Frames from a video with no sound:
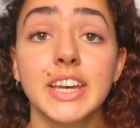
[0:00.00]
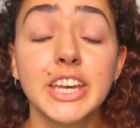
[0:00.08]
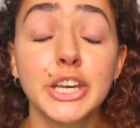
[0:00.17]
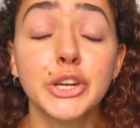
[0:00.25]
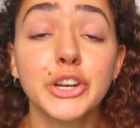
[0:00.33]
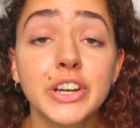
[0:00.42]

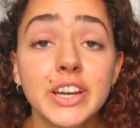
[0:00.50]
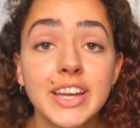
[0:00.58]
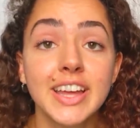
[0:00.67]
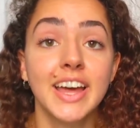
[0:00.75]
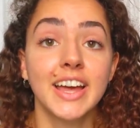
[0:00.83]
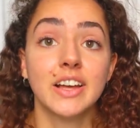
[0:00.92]
Here
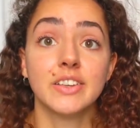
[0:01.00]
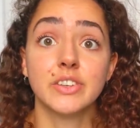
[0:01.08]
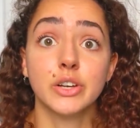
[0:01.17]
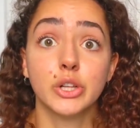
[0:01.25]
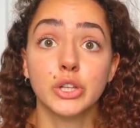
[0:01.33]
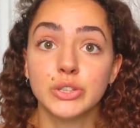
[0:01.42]
is
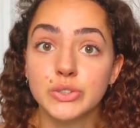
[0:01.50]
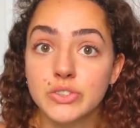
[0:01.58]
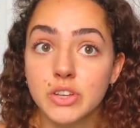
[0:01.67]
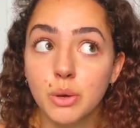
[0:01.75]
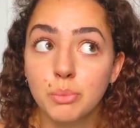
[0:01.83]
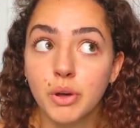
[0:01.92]
a
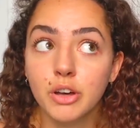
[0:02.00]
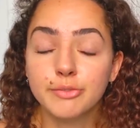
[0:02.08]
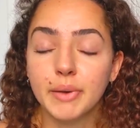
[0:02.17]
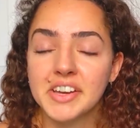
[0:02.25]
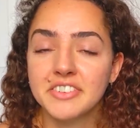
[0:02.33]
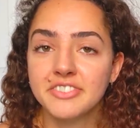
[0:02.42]
close-up
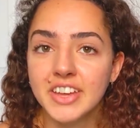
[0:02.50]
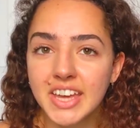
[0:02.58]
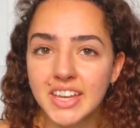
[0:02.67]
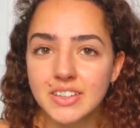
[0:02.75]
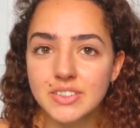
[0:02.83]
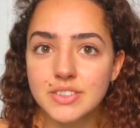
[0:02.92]
of my
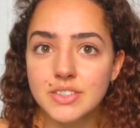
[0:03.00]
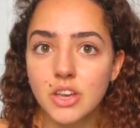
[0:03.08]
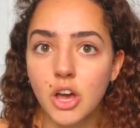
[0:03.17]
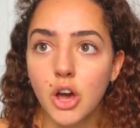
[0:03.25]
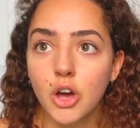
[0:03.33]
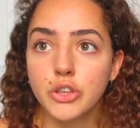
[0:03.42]
face
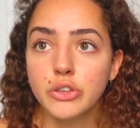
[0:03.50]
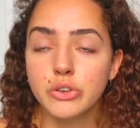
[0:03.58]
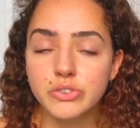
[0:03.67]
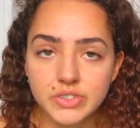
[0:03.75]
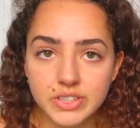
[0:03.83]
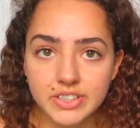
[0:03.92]

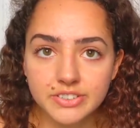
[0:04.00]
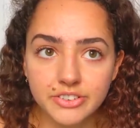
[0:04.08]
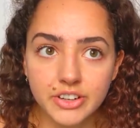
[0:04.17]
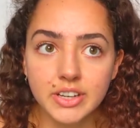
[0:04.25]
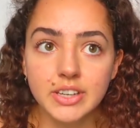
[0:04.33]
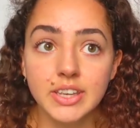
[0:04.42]
using
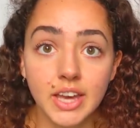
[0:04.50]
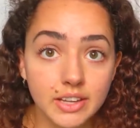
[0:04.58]
differin.